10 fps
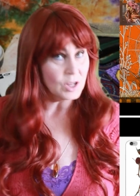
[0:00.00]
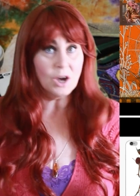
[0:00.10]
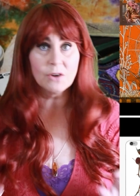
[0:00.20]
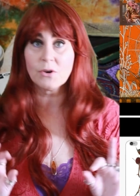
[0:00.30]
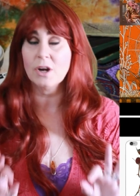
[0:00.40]

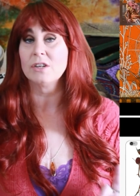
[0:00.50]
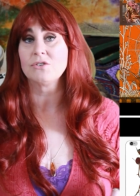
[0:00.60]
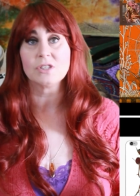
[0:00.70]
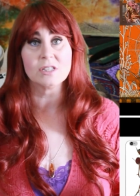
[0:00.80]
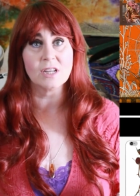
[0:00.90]
Over
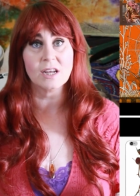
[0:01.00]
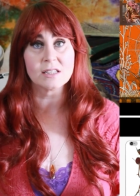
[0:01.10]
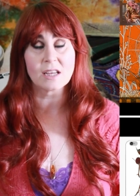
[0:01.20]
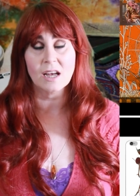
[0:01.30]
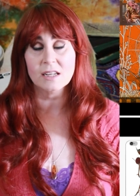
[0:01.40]
100
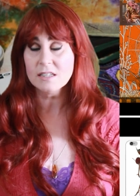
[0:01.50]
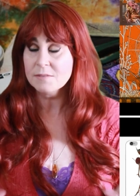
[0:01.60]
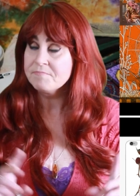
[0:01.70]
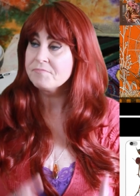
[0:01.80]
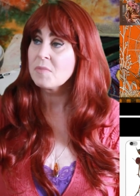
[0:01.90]
designs, guys.
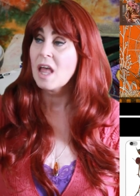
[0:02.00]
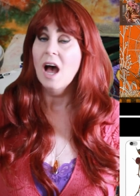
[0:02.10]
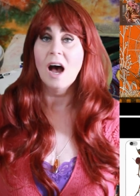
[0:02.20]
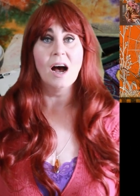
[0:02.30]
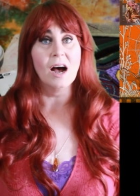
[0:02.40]

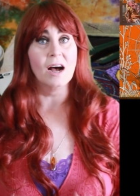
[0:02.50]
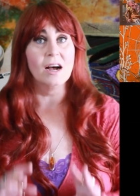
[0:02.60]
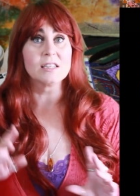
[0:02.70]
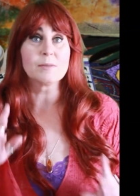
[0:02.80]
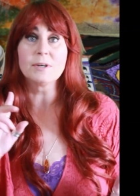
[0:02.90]

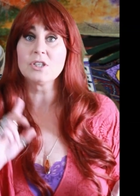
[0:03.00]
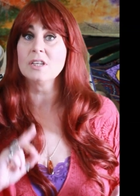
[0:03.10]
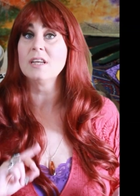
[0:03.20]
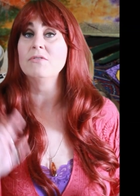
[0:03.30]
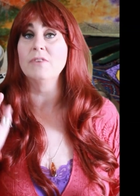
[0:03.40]

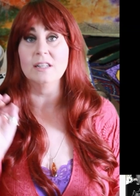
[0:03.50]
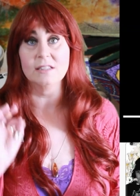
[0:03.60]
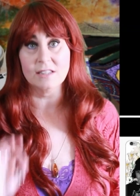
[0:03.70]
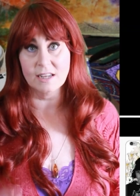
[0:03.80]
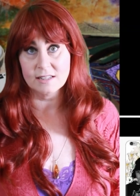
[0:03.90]
Especially
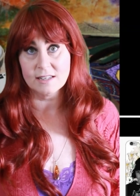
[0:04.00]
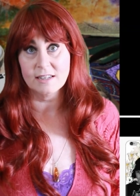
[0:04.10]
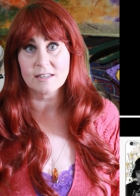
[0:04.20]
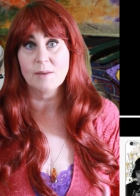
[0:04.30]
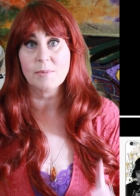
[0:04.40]
Valentine's
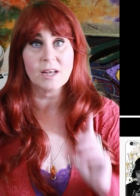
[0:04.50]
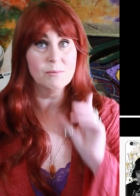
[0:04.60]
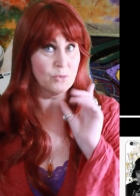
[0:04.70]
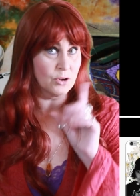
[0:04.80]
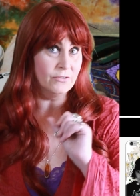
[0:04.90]
Day's coming
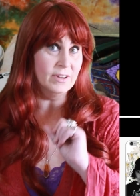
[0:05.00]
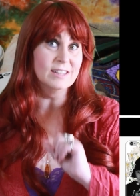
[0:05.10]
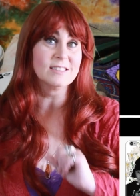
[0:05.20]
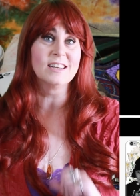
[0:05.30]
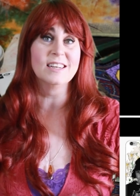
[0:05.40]
up. We've got
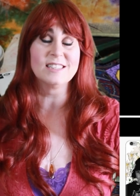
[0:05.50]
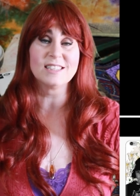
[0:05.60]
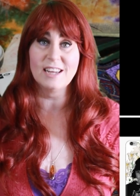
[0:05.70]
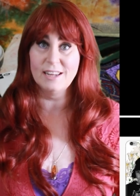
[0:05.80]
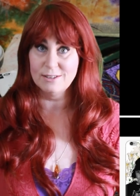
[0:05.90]
Valentine's
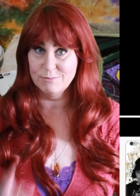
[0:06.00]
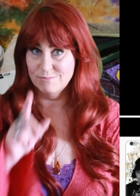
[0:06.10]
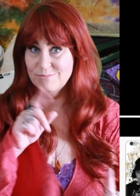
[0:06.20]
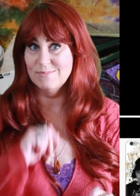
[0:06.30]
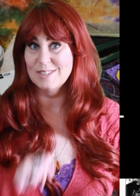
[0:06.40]
Day
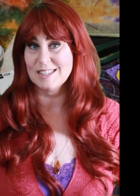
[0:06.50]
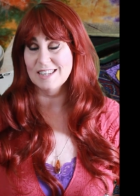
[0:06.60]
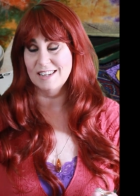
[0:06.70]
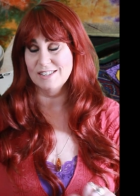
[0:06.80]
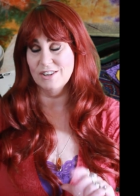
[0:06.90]

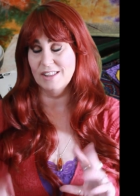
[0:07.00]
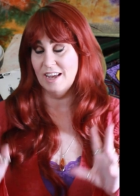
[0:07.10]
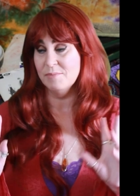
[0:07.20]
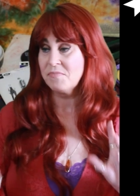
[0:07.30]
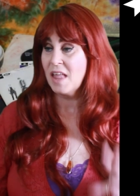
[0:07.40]
designs on
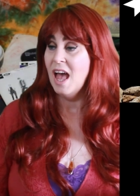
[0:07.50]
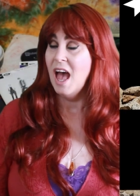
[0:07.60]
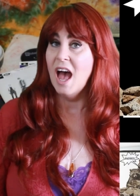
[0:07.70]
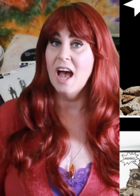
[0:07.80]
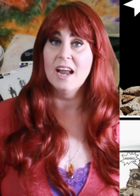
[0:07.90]
there.
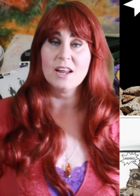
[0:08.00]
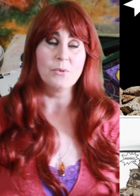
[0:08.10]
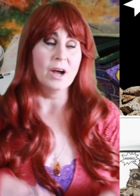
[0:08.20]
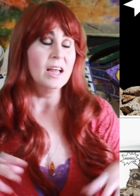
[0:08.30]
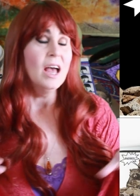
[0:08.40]

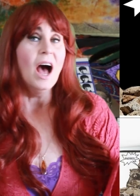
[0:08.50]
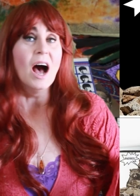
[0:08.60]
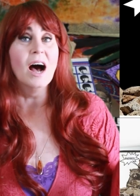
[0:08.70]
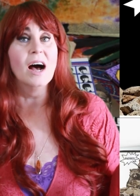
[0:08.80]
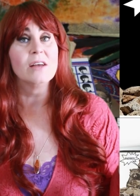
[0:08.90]
Anyway,
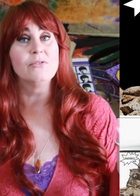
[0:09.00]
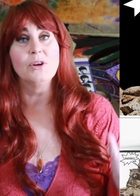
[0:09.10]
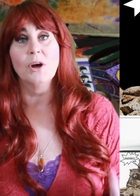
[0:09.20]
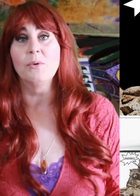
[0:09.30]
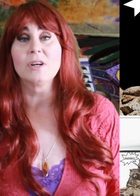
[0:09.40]
if you
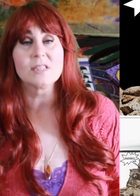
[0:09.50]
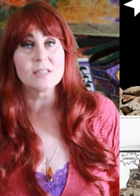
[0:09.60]
don't want to